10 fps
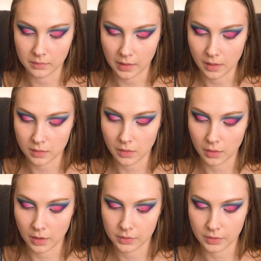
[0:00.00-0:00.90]
Mega Glow
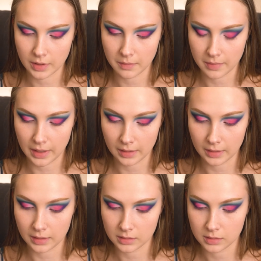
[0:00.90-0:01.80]
contouring
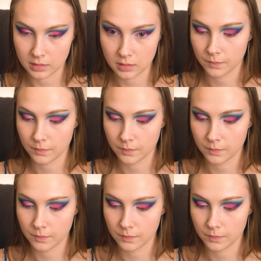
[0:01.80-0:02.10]
palette.